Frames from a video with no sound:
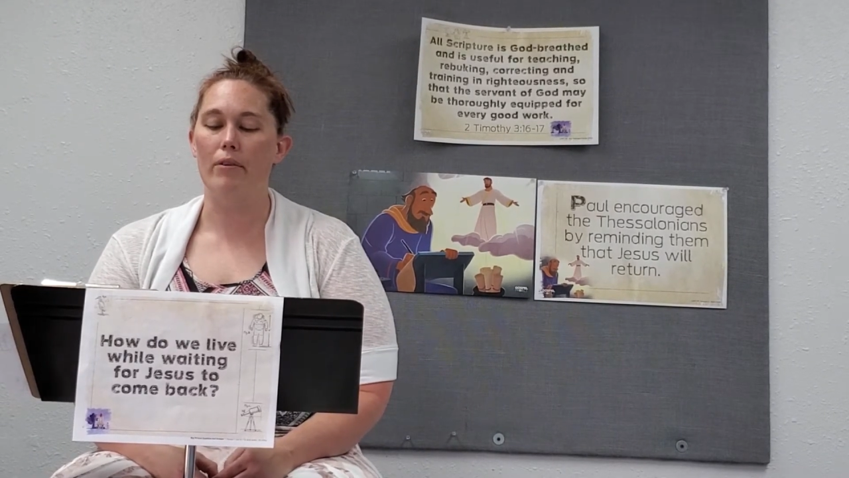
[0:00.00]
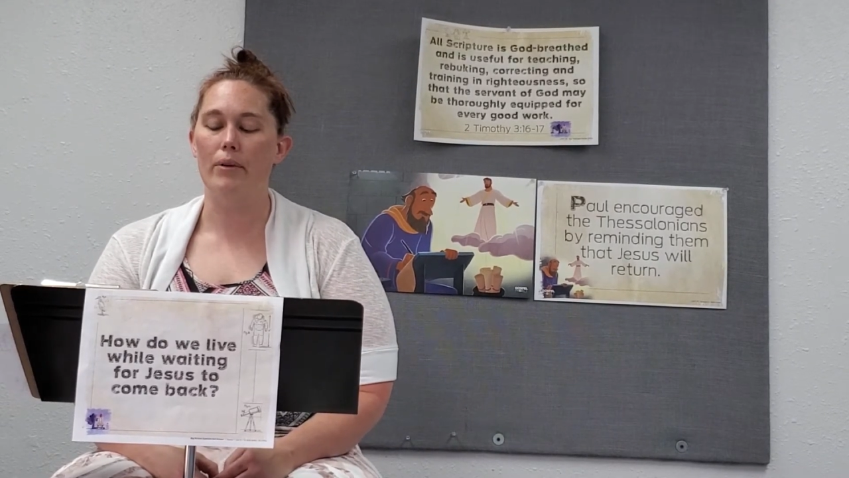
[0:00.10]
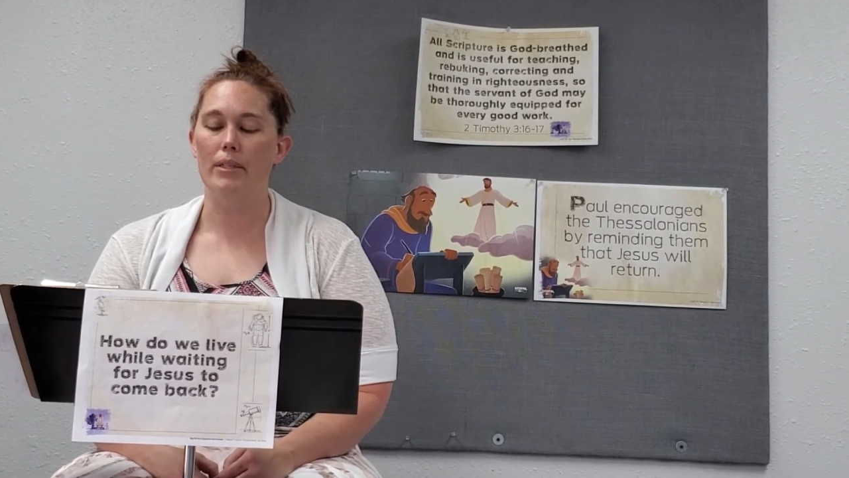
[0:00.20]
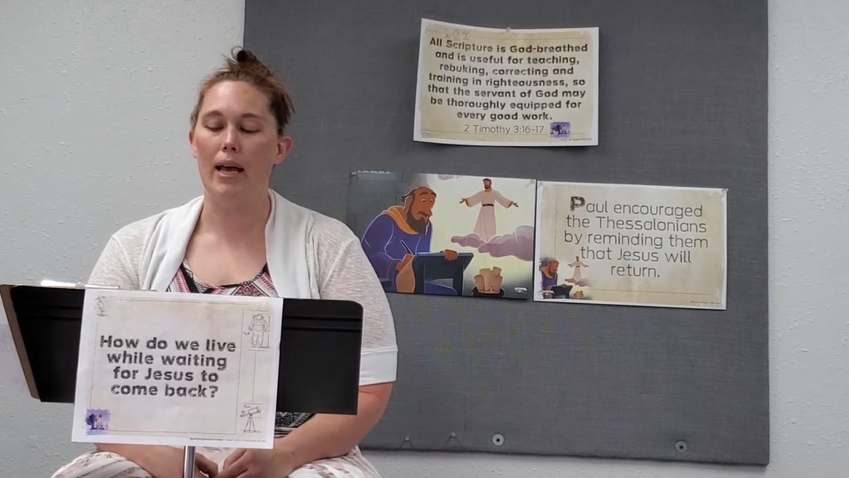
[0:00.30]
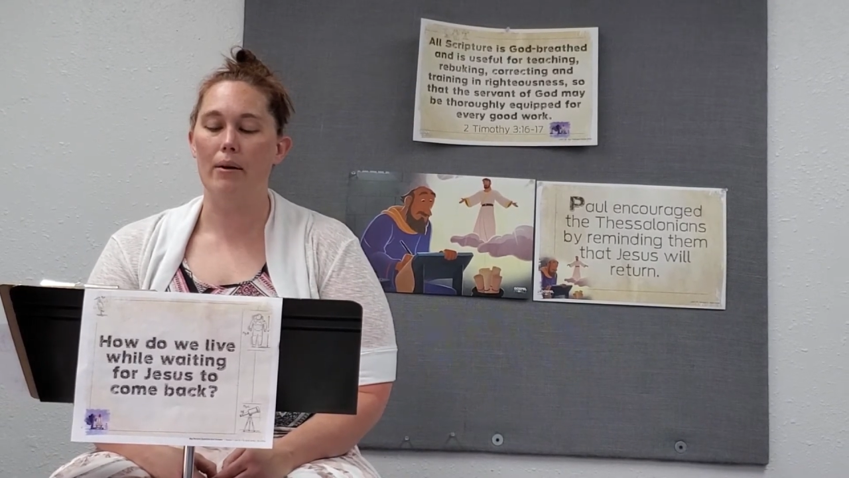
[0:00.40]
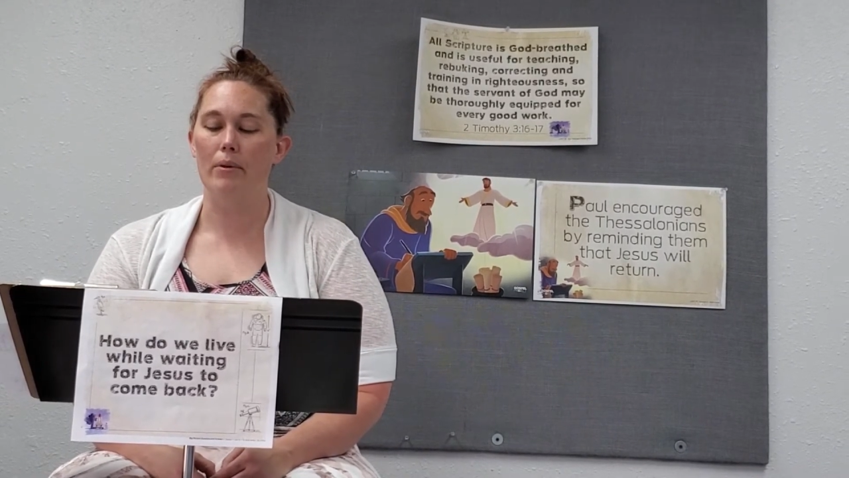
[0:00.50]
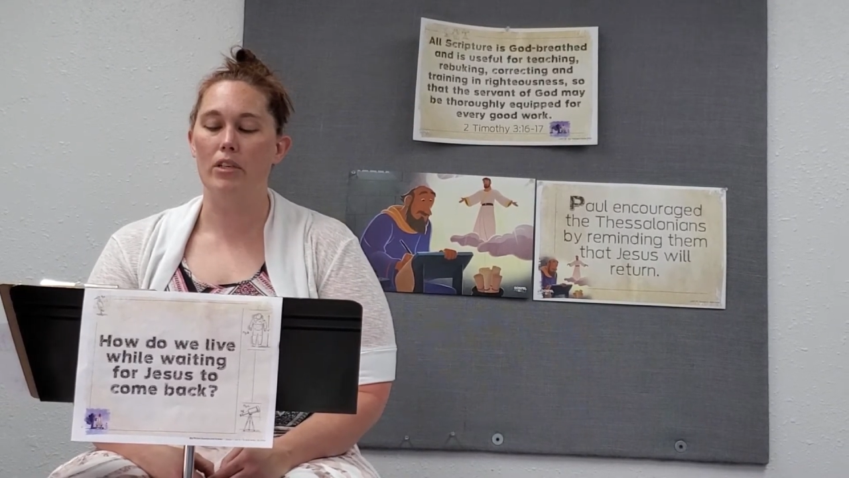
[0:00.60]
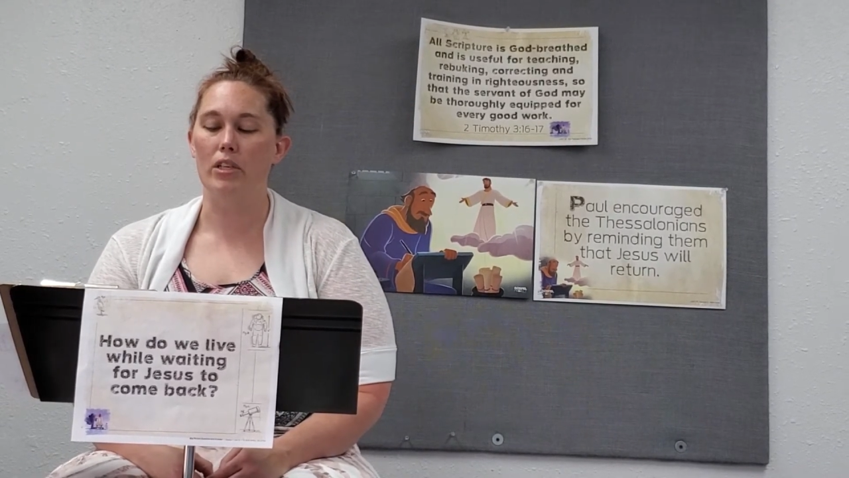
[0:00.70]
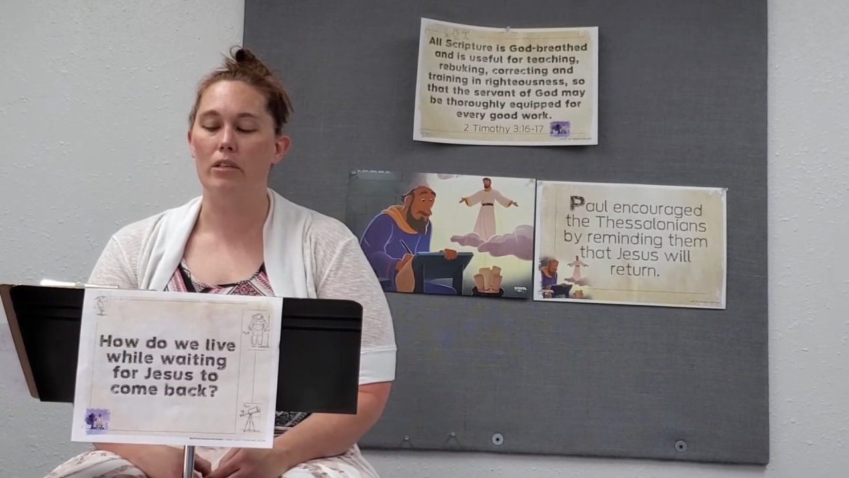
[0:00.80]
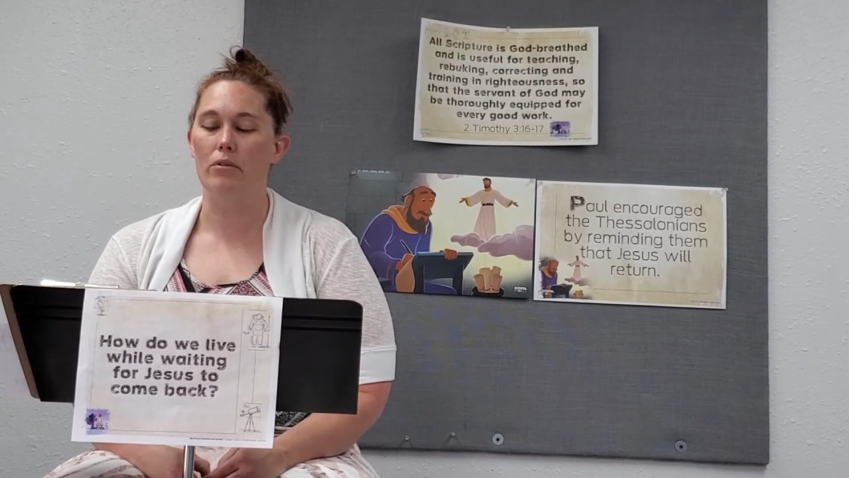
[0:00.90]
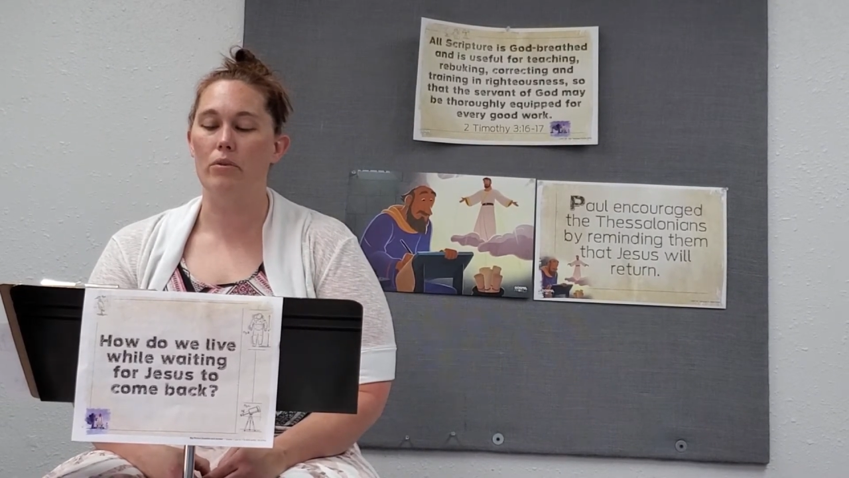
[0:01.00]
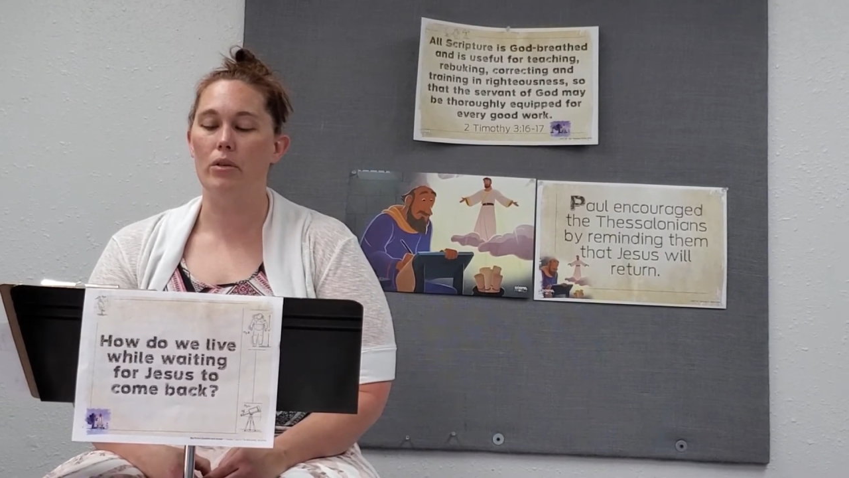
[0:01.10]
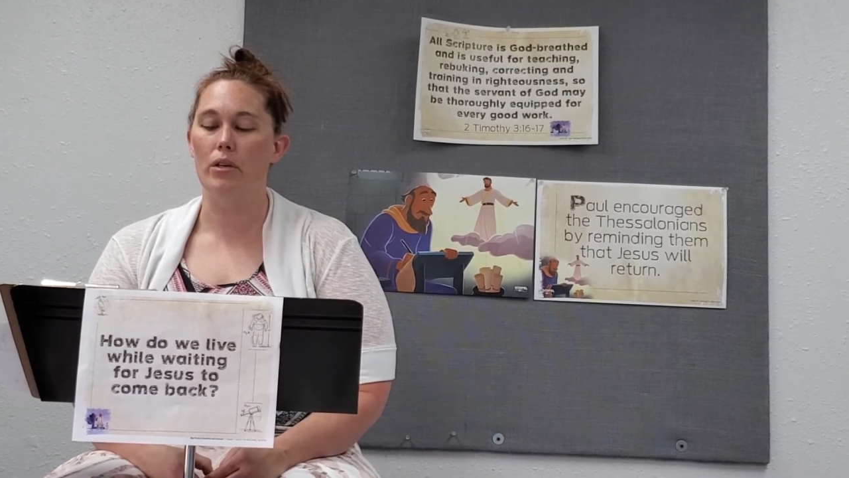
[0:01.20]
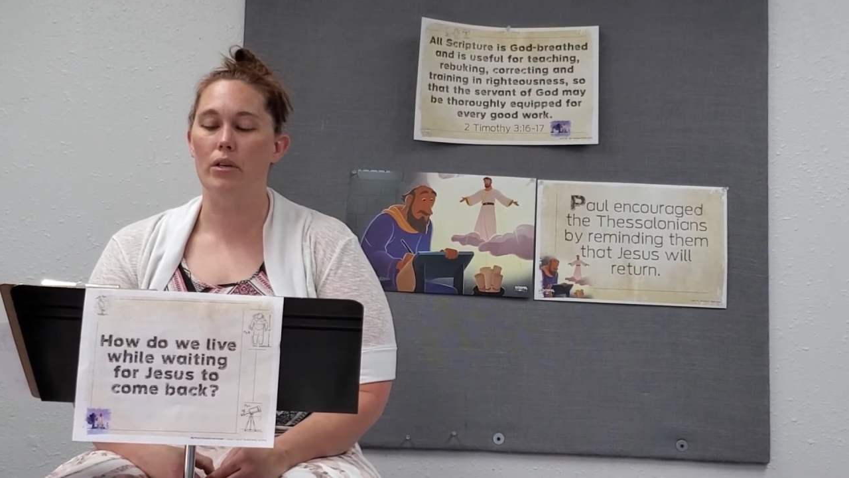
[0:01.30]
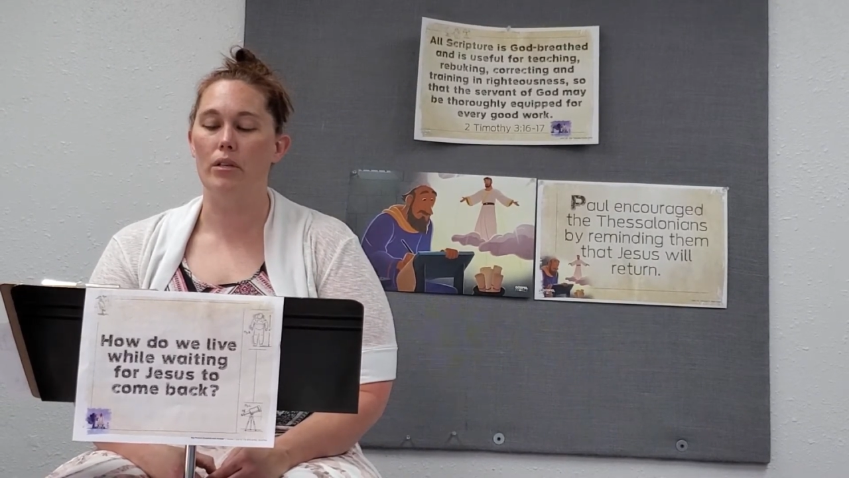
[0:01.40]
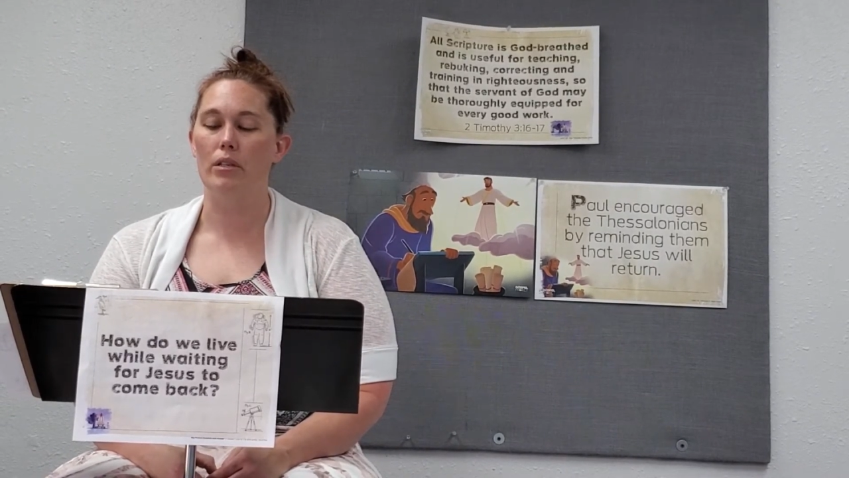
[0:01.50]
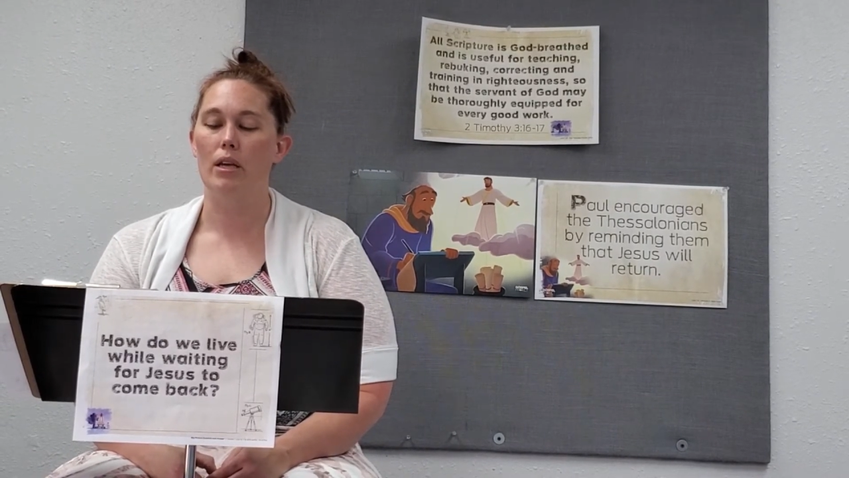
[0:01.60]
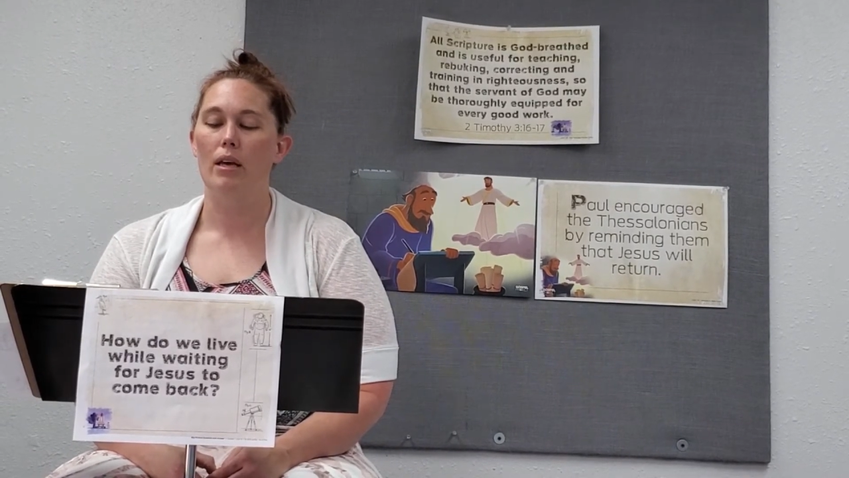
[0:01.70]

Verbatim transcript: or dead when Jesus returns,